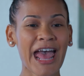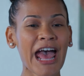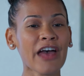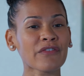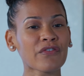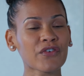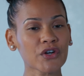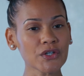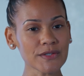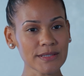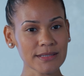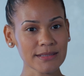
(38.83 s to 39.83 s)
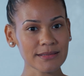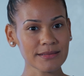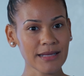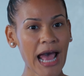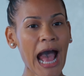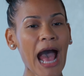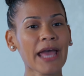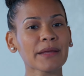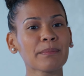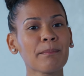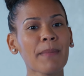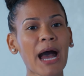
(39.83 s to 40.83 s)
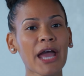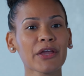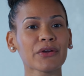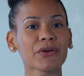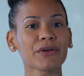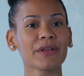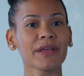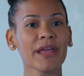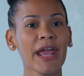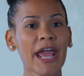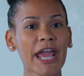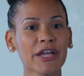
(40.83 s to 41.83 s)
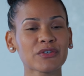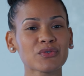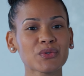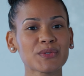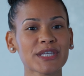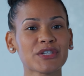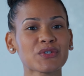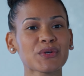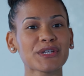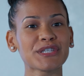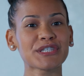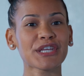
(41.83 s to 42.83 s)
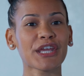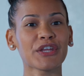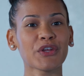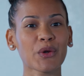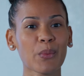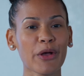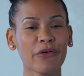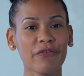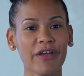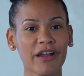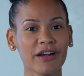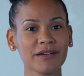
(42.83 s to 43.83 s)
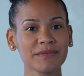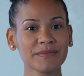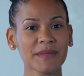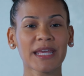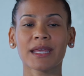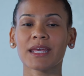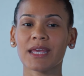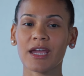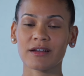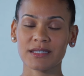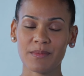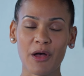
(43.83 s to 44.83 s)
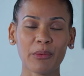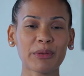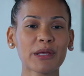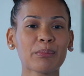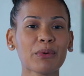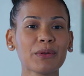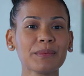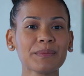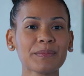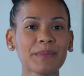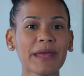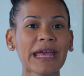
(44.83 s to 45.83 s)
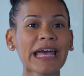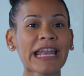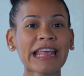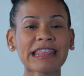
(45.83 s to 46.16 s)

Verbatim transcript: At first, I admired Andrew's interest in your welfare. He cares about people, and I